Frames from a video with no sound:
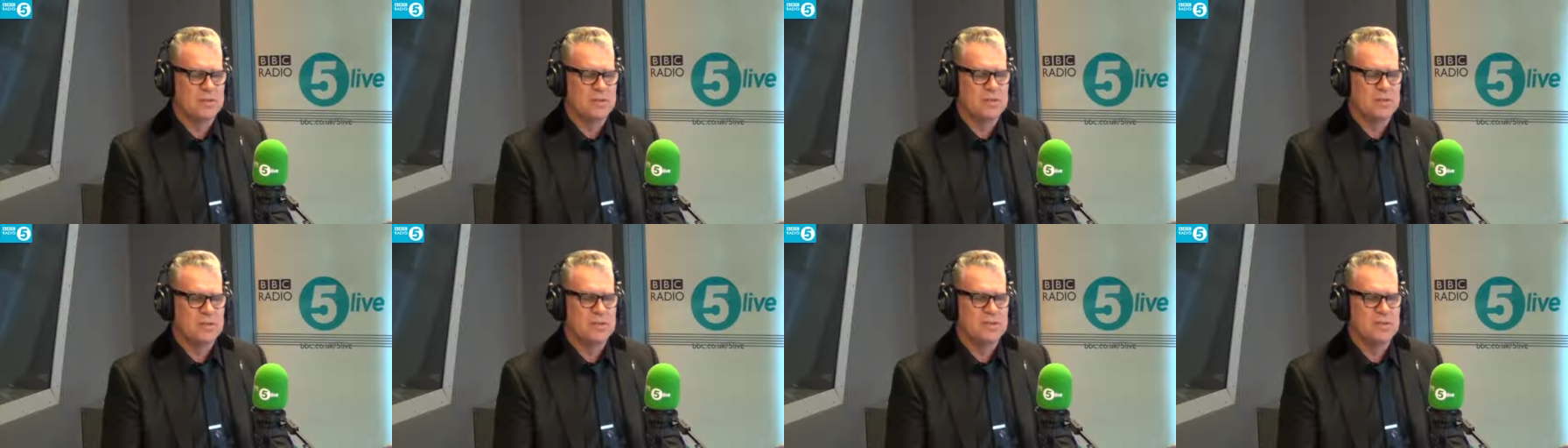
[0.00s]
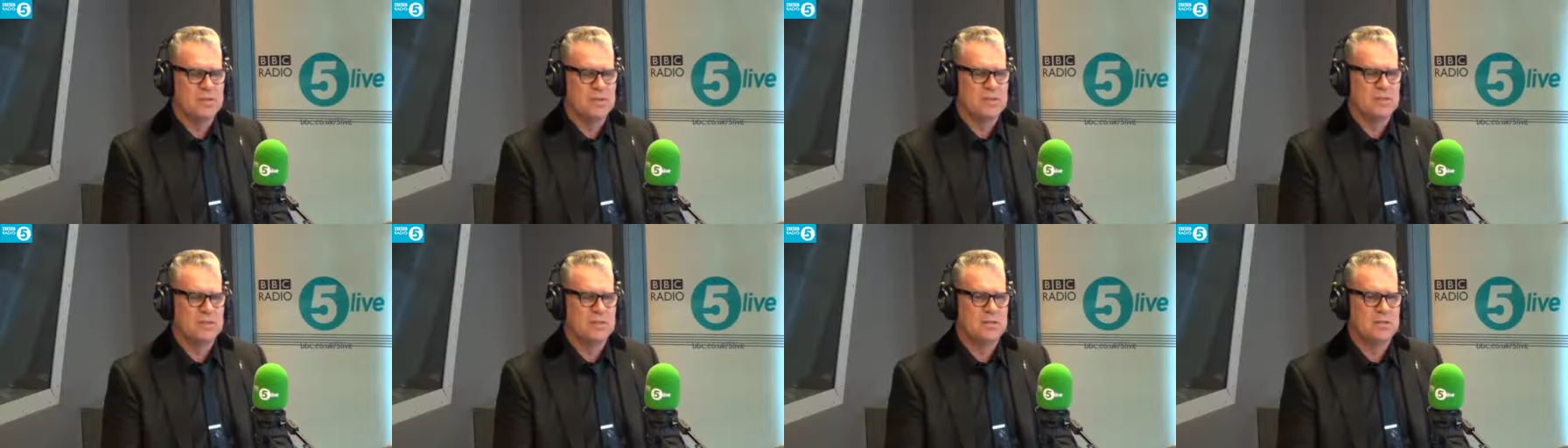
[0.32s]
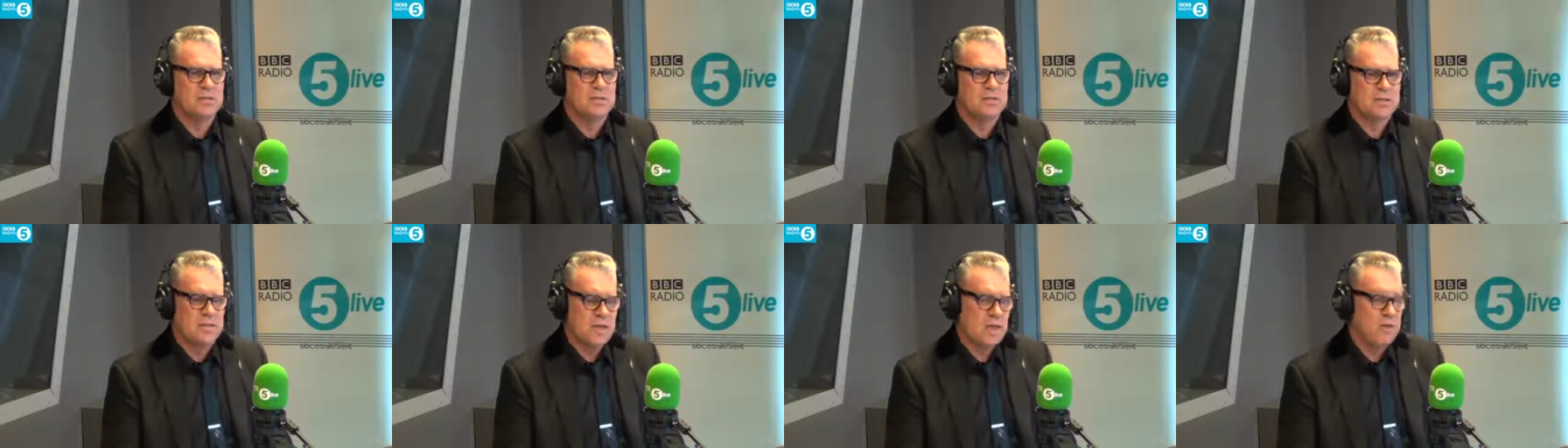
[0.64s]
that she sees in
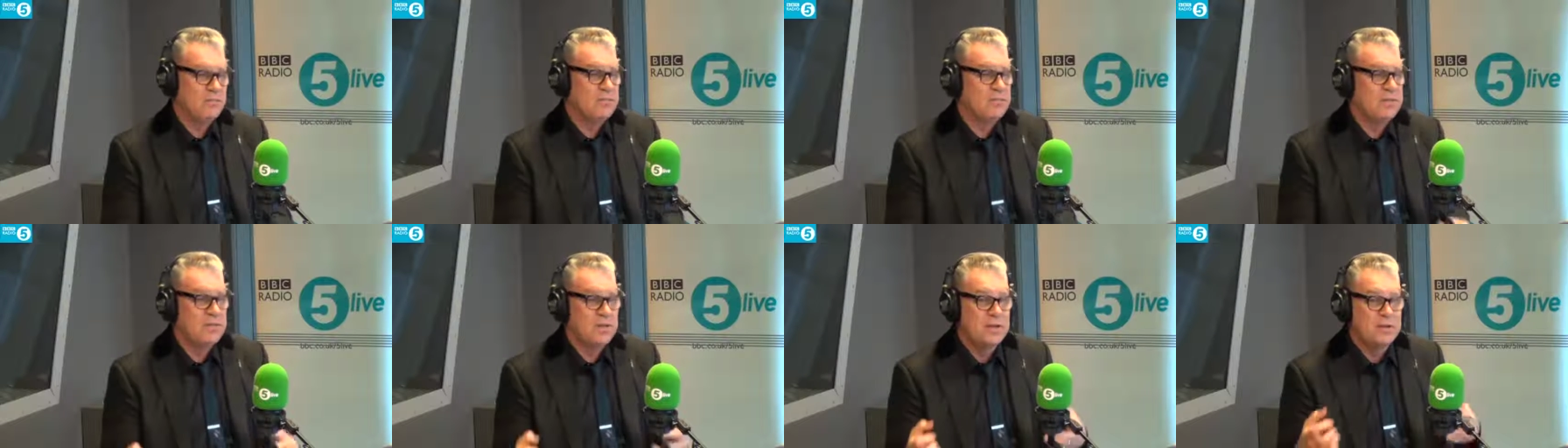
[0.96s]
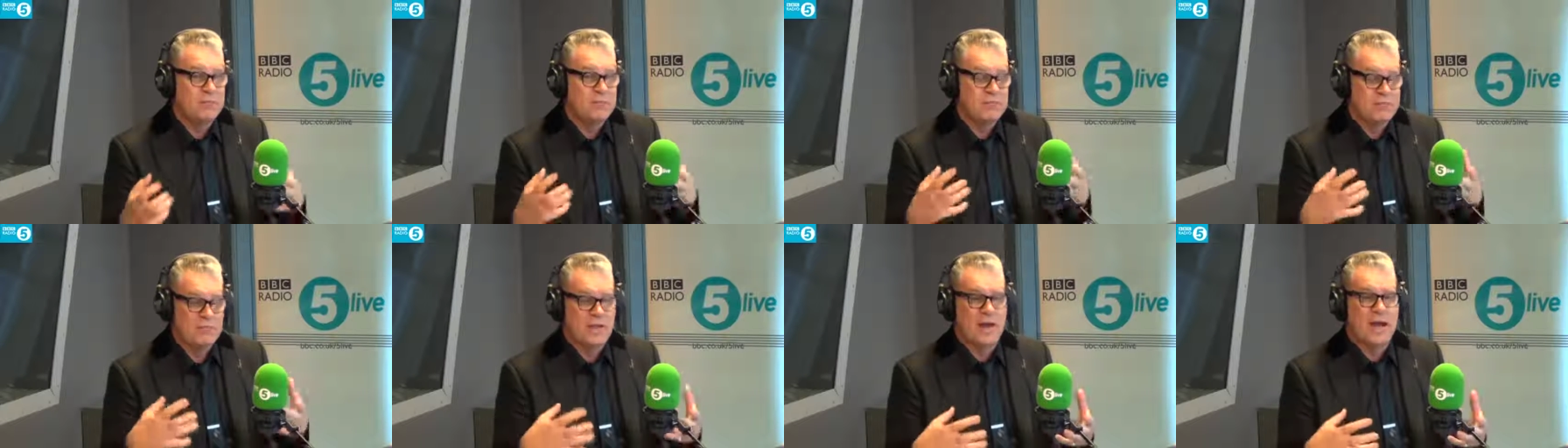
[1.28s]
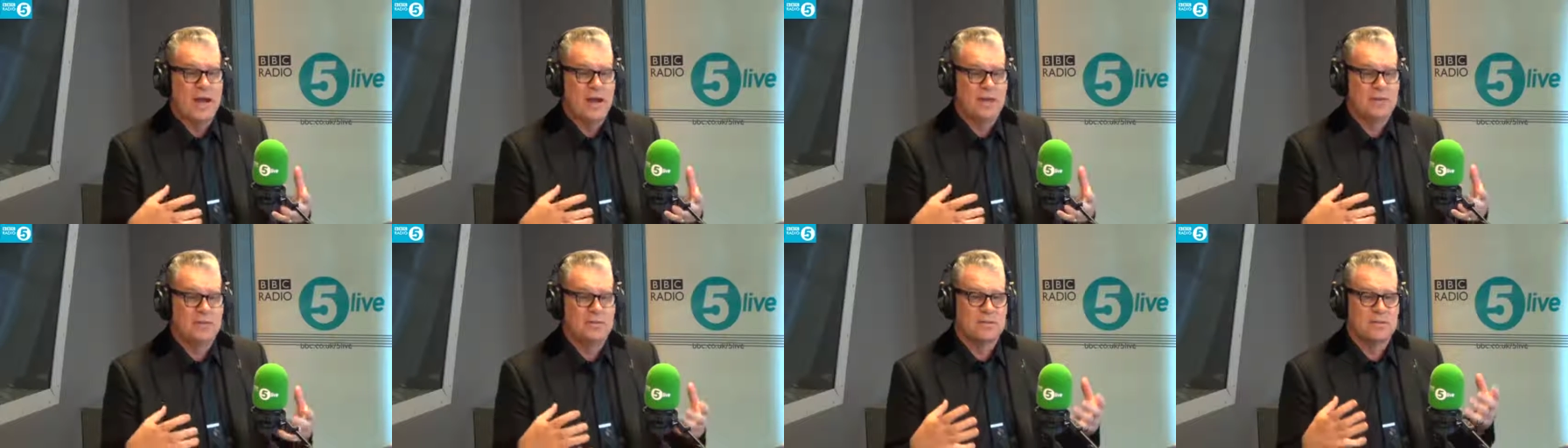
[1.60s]
herself, and that in
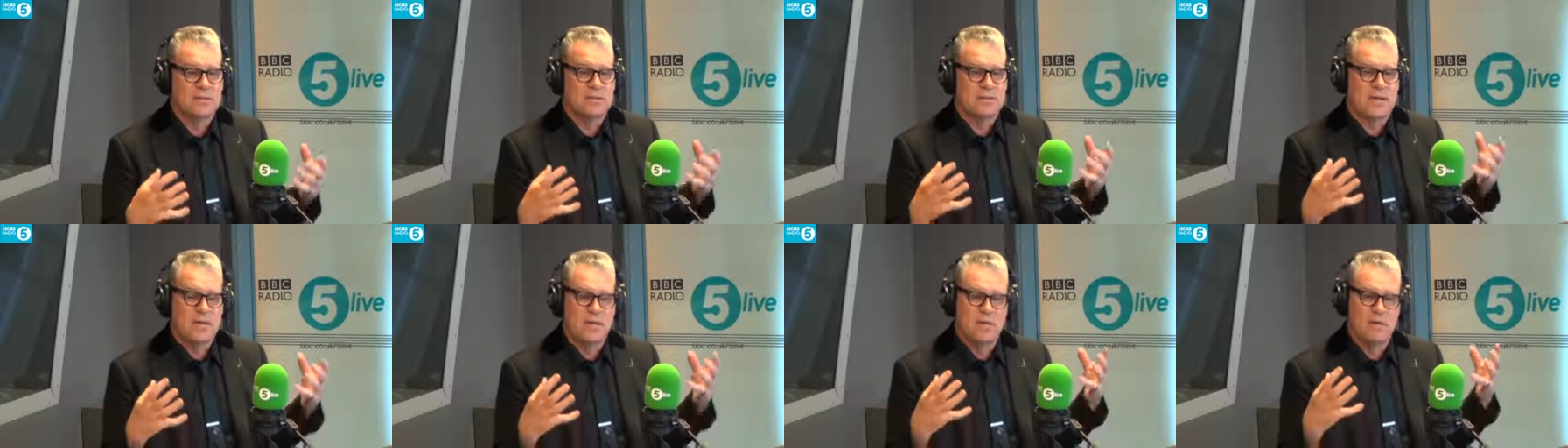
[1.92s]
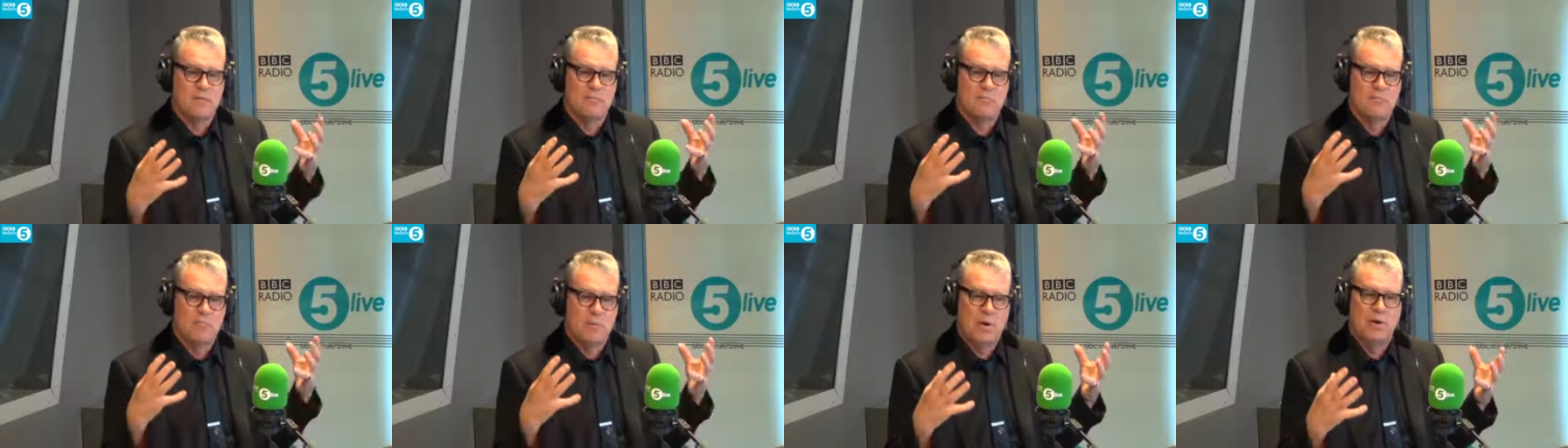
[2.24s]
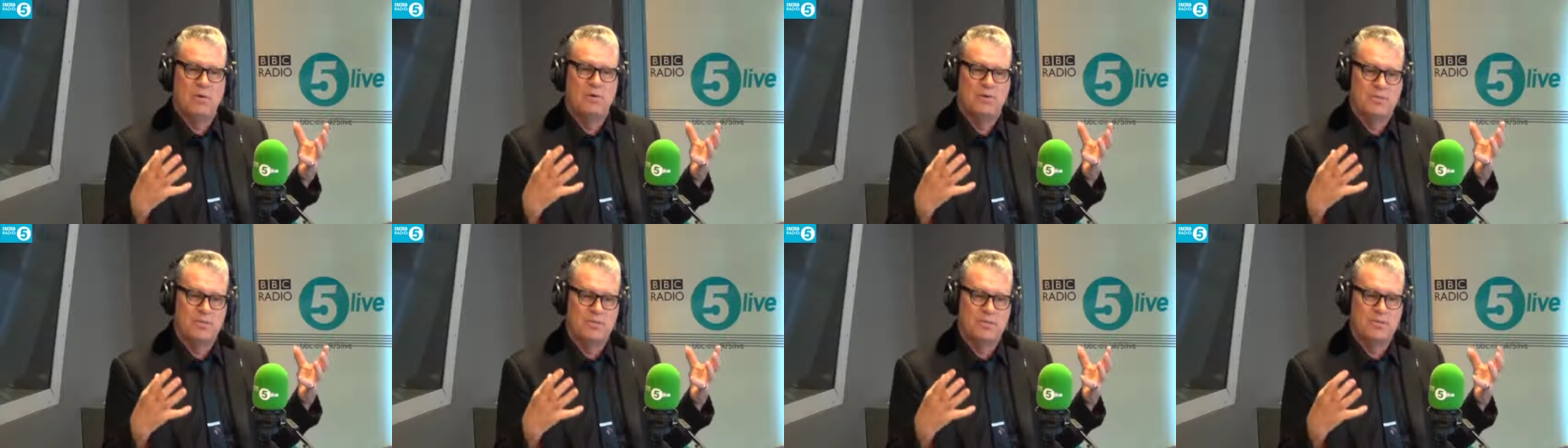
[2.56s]
fact they are
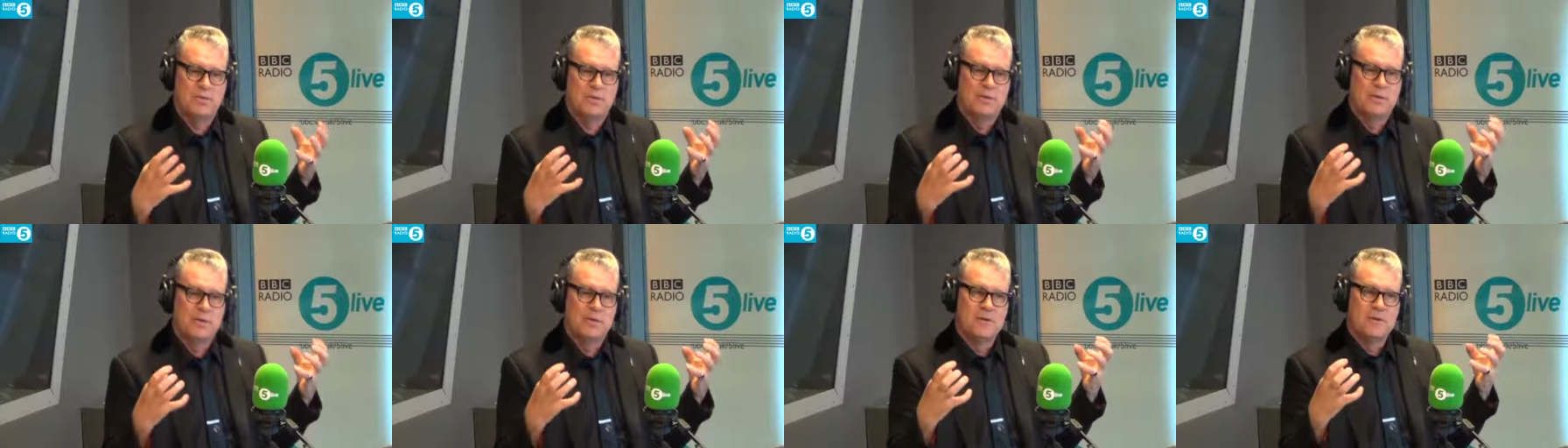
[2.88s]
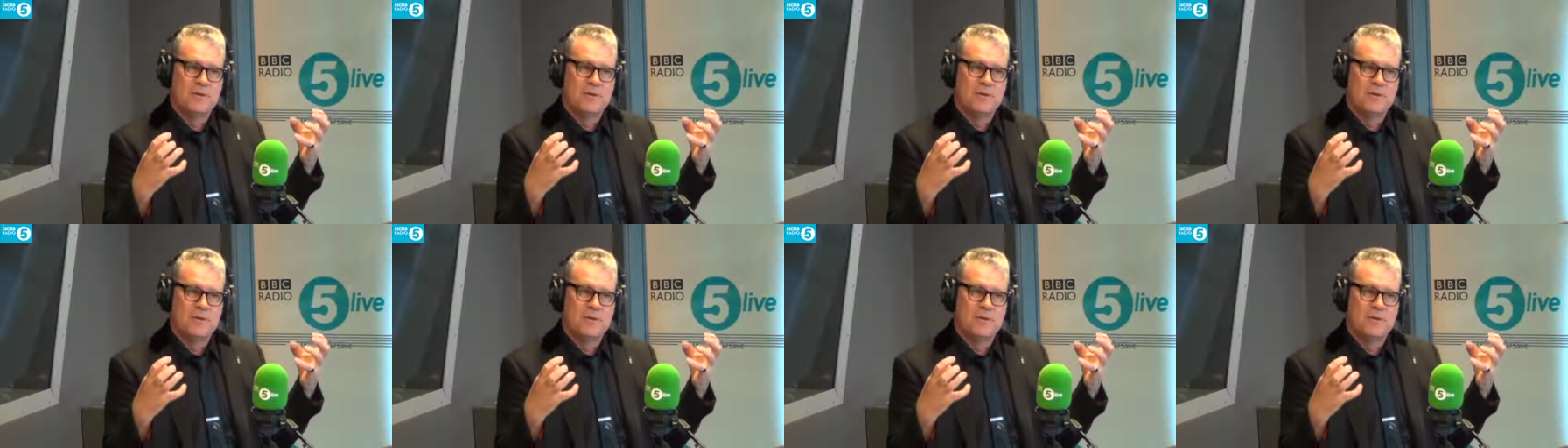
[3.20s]
both